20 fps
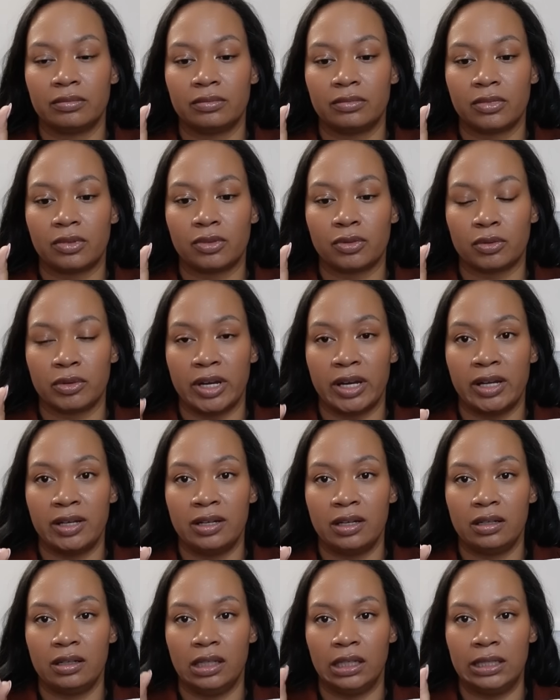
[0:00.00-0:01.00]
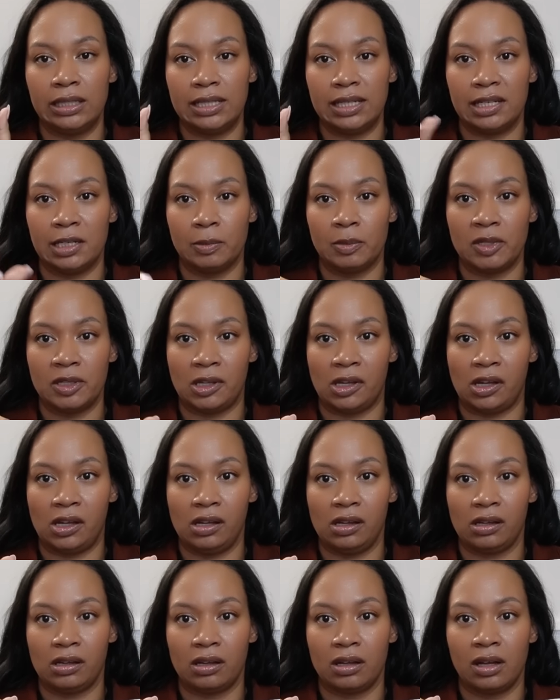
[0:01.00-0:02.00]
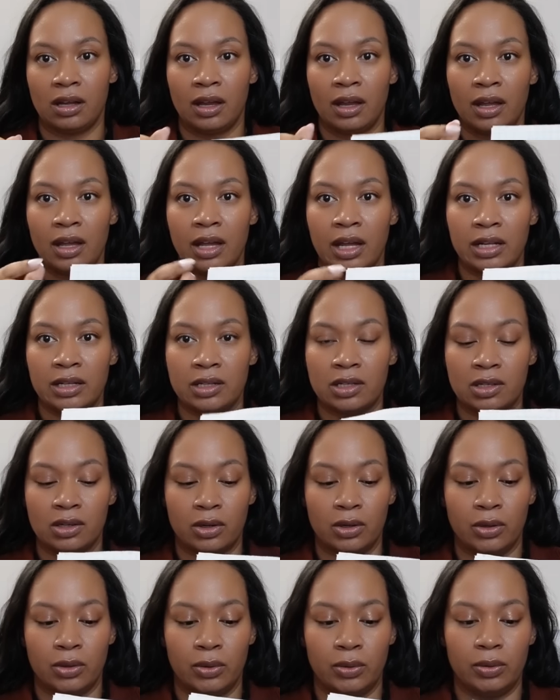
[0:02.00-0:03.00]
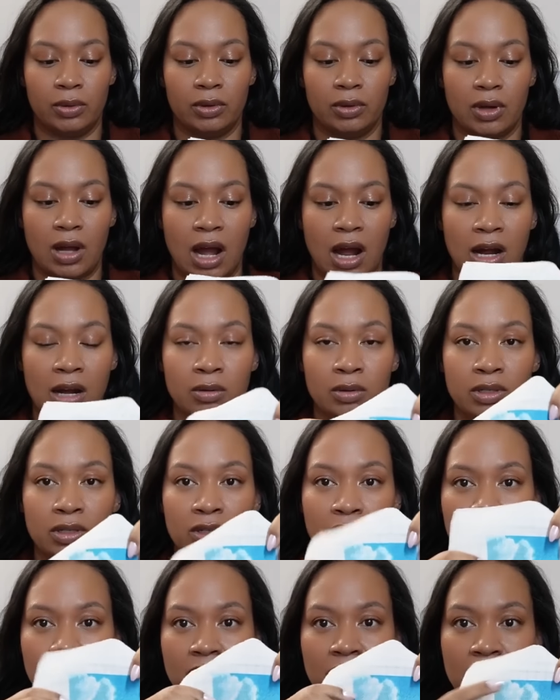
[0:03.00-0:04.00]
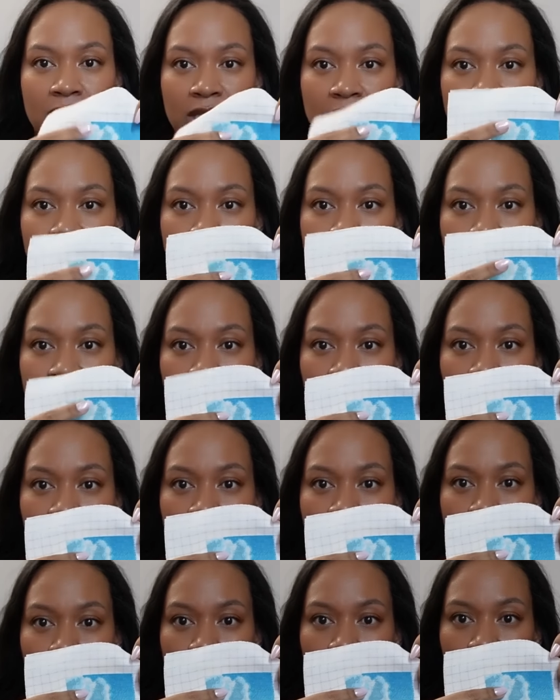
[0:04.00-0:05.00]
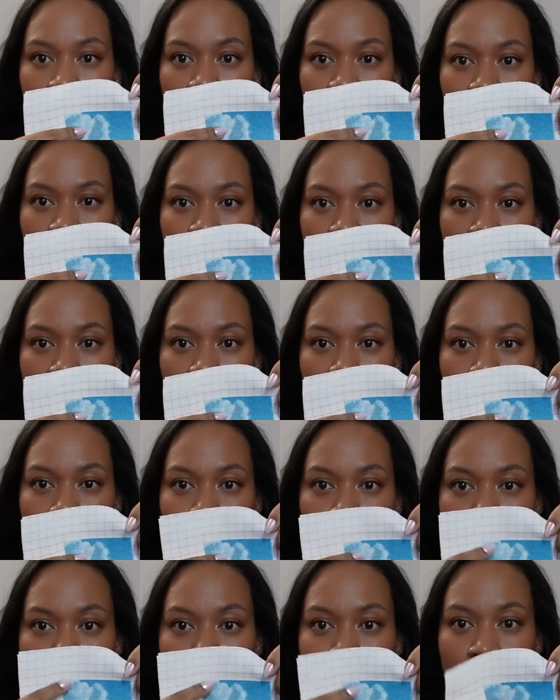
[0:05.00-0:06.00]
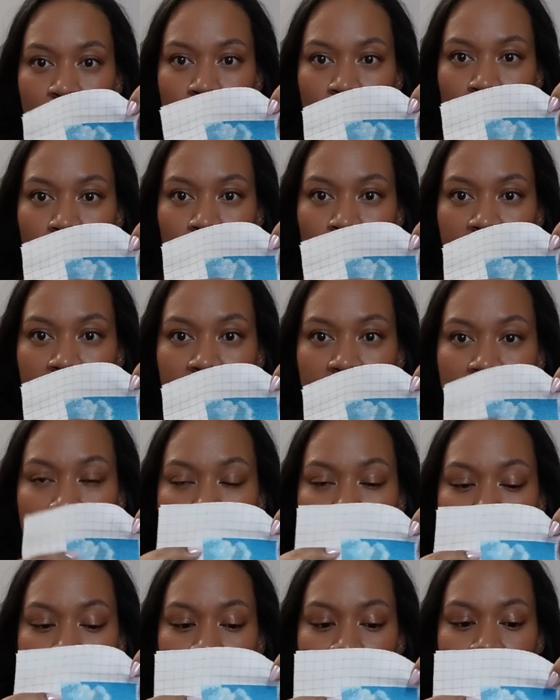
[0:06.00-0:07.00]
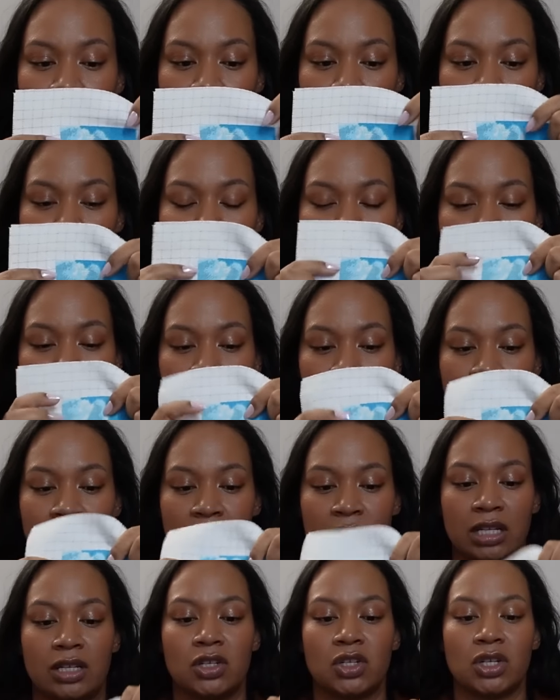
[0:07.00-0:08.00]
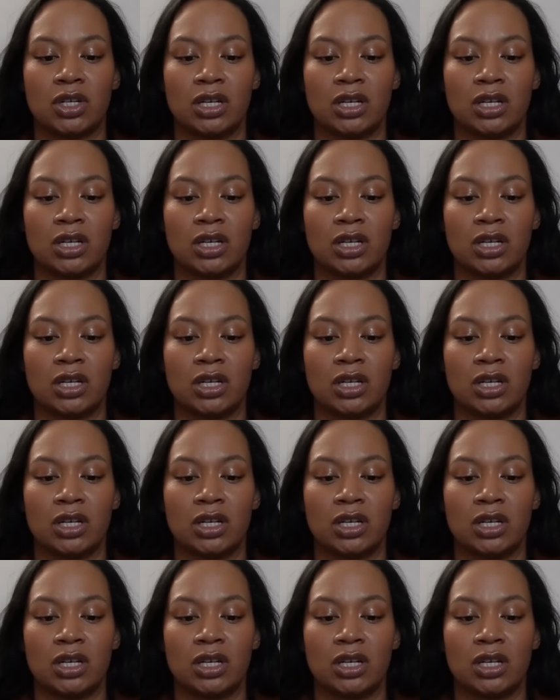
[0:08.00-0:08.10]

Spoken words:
thread than DMC. And so I was using CXC on this one with 2 threads, half cross stitch,